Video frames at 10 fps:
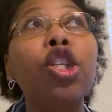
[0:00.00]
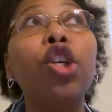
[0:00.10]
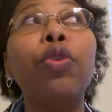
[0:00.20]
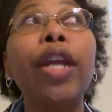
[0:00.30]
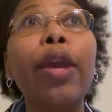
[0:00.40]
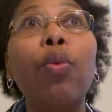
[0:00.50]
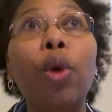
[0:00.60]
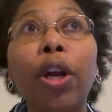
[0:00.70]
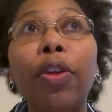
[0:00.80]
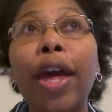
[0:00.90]
to create
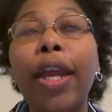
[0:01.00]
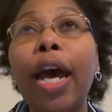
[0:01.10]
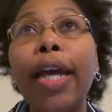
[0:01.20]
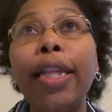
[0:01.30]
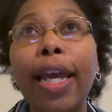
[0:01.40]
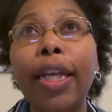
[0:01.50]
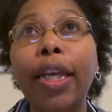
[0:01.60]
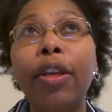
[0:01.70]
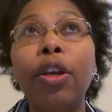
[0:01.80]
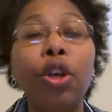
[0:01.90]
work that
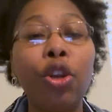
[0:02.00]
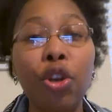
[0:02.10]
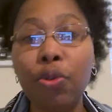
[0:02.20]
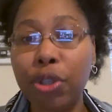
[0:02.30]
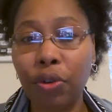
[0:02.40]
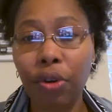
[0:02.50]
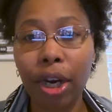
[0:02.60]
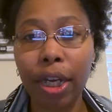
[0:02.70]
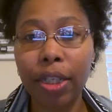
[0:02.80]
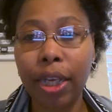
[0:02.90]
highlighted new
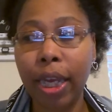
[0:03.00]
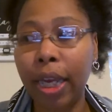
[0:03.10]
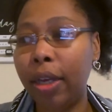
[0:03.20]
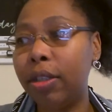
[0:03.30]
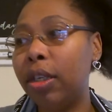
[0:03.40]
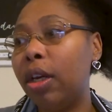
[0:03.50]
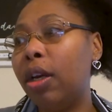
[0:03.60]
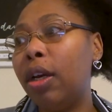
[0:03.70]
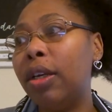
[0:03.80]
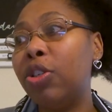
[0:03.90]
stories and
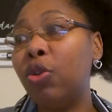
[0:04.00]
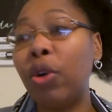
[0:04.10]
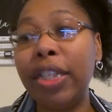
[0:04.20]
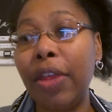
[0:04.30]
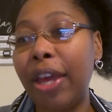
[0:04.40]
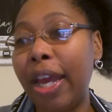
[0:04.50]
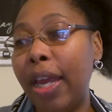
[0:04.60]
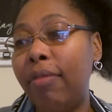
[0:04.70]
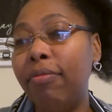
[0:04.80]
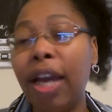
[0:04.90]
stories that
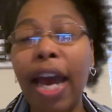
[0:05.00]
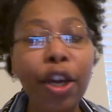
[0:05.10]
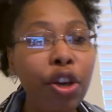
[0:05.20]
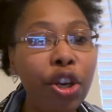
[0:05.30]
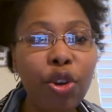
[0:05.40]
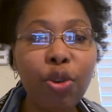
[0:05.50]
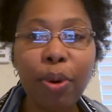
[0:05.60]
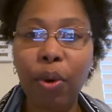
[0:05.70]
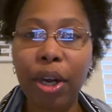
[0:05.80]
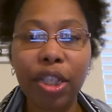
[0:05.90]
they kind of knew,
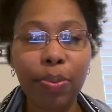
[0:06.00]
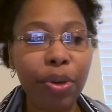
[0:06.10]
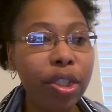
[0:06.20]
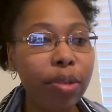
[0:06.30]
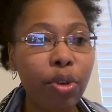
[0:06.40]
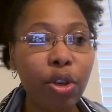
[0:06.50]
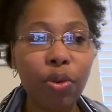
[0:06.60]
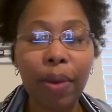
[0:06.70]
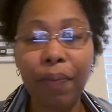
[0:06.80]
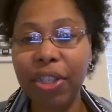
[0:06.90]
but wanted to put some
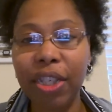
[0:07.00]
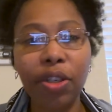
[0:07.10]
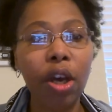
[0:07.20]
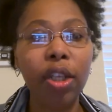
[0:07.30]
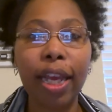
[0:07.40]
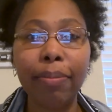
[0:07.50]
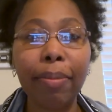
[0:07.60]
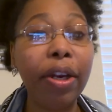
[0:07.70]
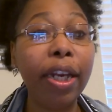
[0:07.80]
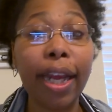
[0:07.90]
new emphasis on, like
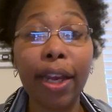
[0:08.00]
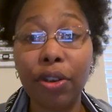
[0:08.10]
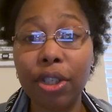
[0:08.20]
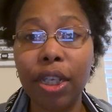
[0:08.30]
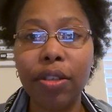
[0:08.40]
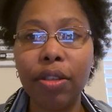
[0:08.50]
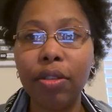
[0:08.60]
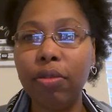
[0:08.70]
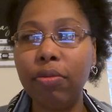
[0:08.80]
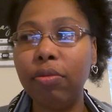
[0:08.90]
Marian Anderson's